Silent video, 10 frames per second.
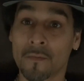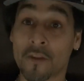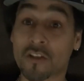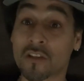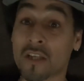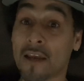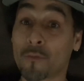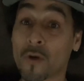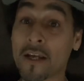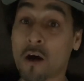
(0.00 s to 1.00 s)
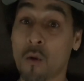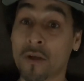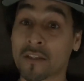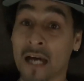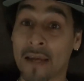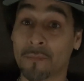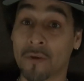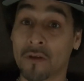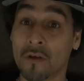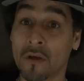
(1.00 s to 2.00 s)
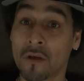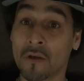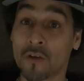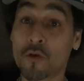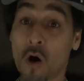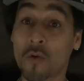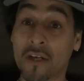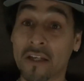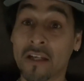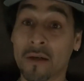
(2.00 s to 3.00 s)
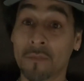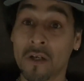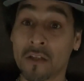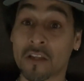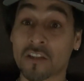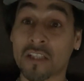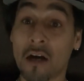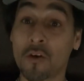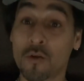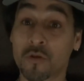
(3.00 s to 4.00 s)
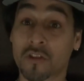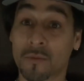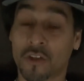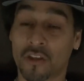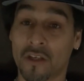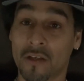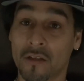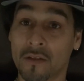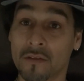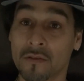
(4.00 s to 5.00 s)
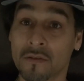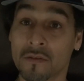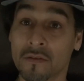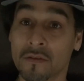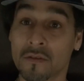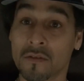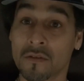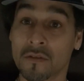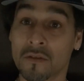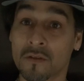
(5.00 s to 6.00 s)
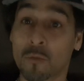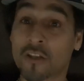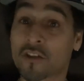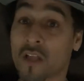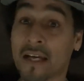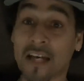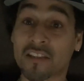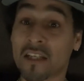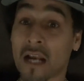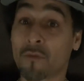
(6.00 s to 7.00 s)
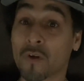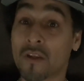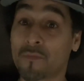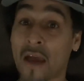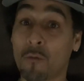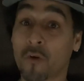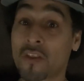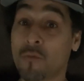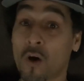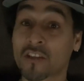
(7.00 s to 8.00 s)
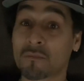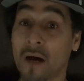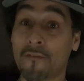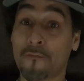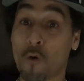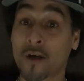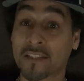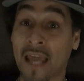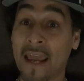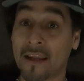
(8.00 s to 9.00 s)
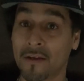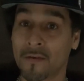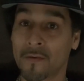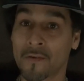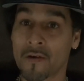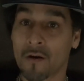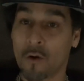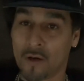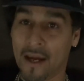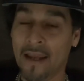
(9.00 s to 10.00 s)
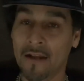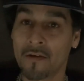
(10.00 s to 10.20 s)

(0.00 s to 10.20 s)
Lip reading: This is a RICO indictment. You gonna get him to sell you some shit. Which, like I said, that really wasn't my forte. Okay?